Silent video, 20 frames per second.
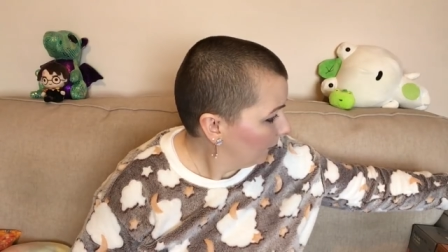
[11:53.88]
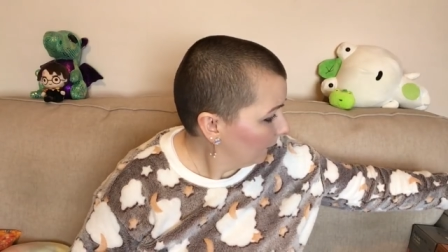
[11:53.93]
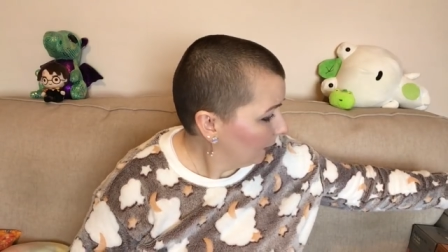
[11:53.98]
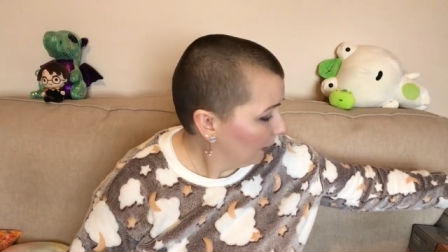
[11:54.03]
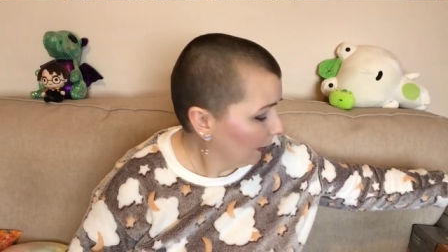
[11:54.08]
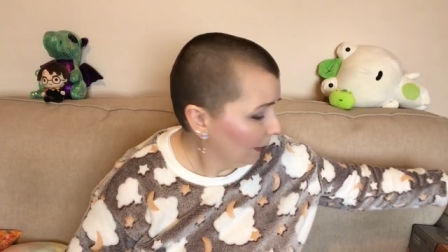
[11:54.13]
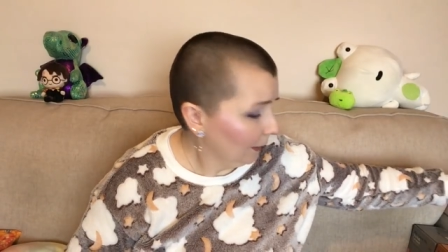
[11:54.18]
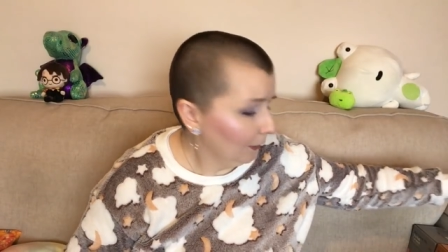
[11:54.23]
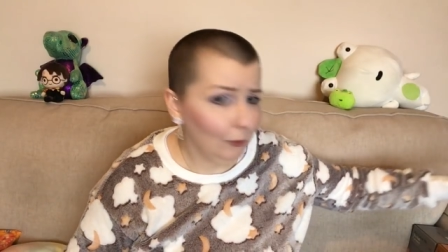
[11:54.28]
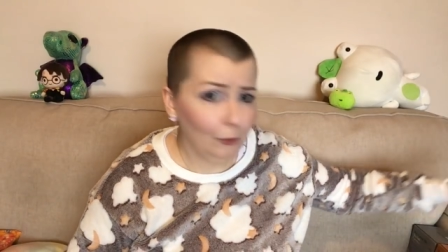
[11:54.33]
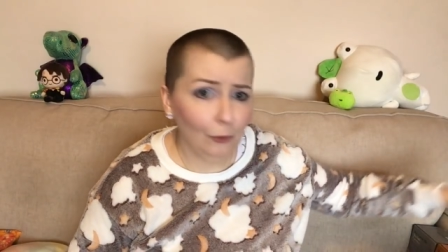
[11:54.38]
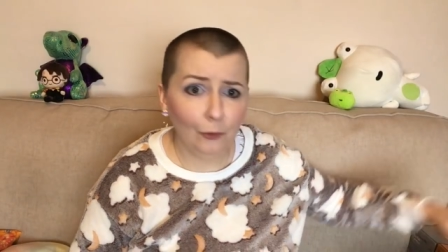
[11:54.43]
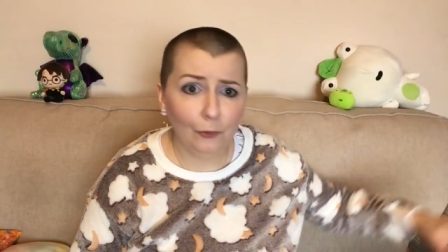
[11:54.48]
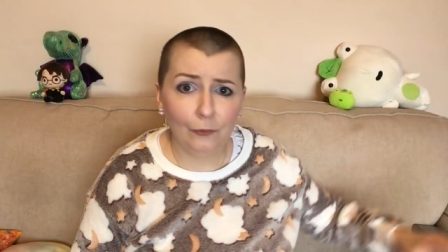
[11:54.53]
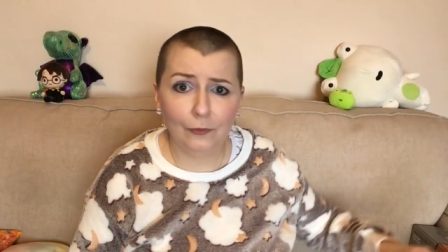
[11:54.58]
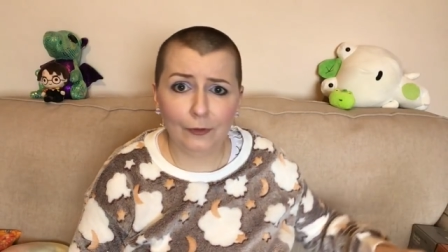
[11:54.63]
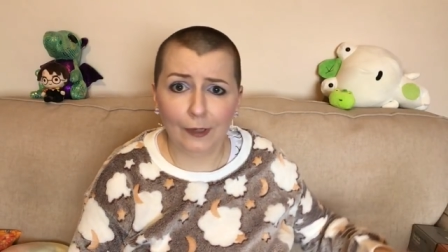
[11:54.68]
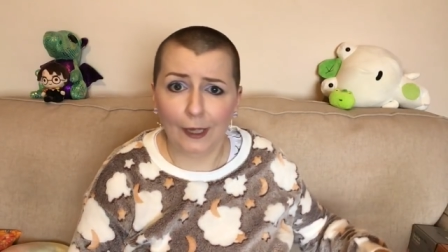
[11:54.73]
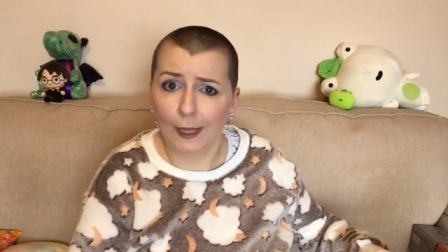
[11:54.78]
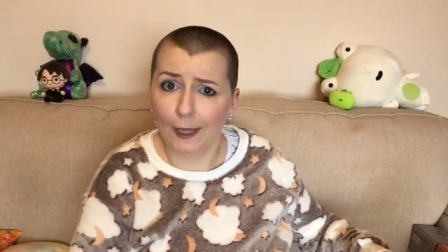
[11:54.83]
Thank
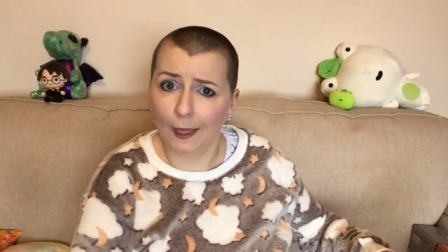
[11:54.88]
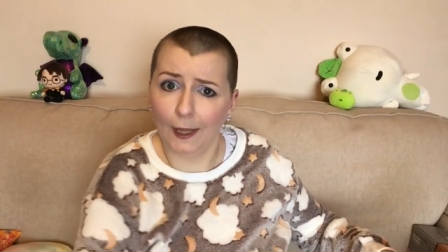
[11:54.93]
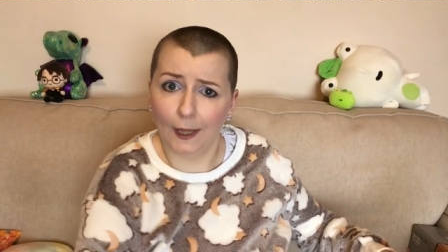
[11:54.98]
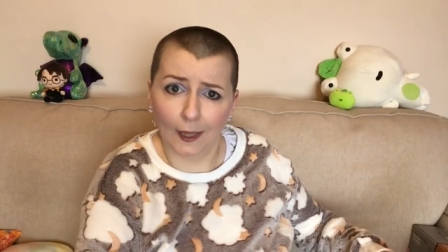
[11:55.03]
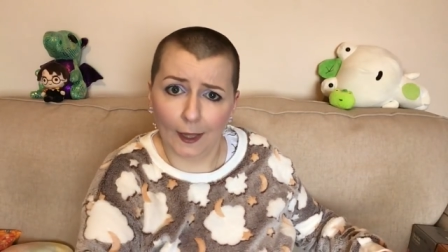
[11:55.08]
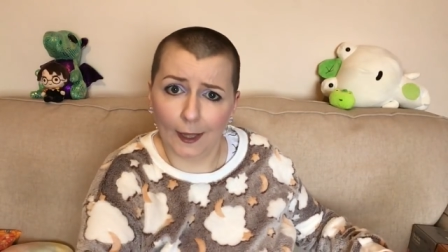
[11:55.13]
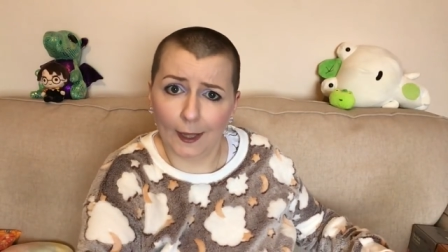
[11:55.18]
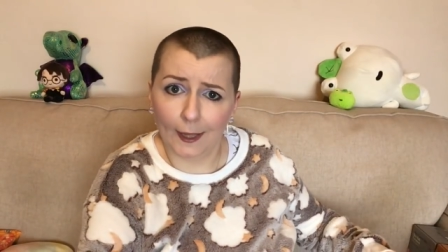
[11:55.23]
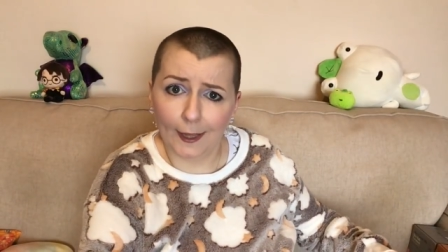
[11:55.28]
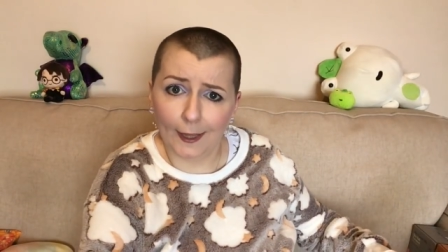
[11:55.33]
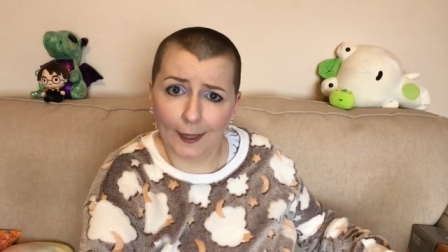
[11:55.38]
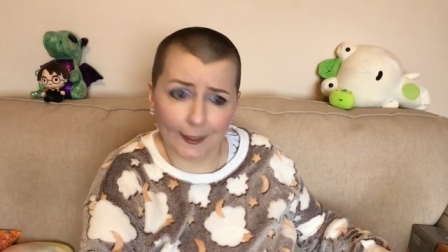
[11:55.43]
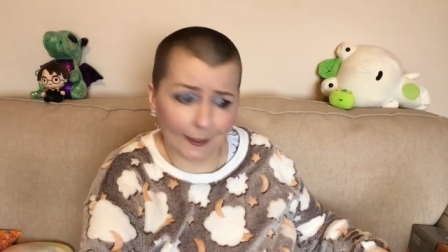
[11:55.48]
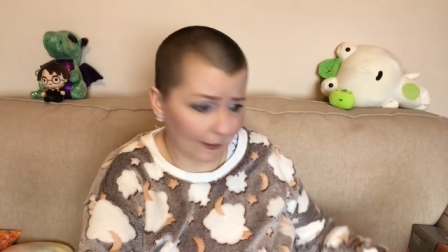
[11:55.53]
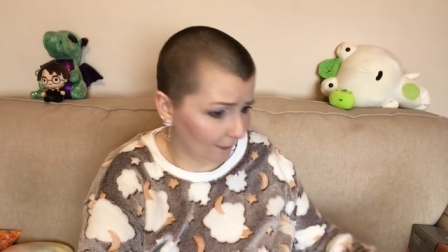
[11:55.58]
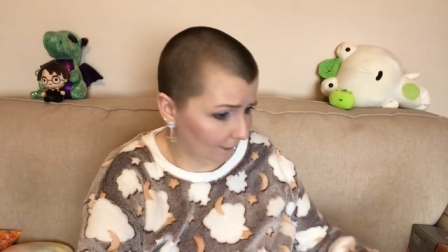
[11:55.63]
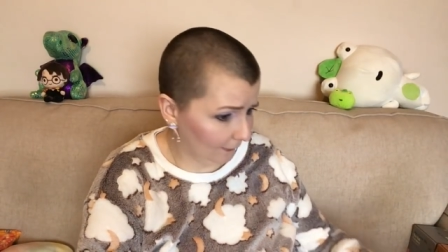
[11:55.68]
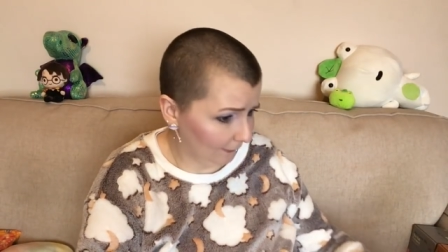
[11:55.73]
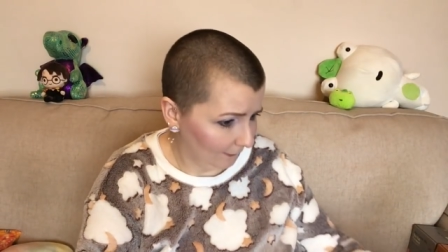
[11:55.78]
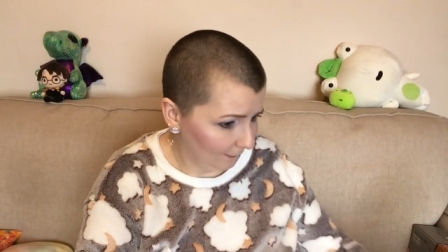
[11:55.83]
you,
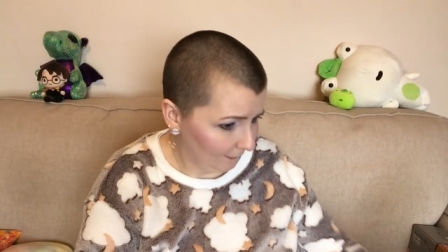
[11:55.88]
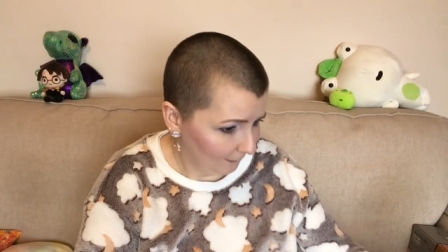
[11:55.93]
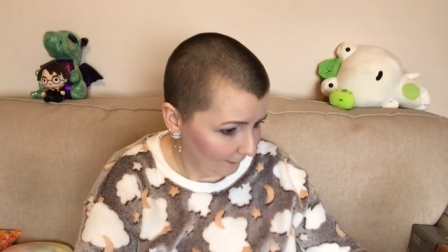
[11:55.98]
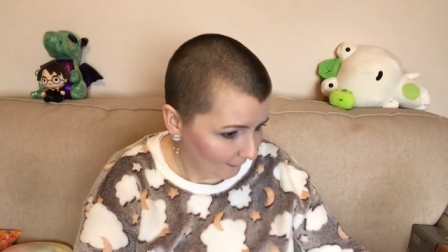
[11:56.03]
Tess.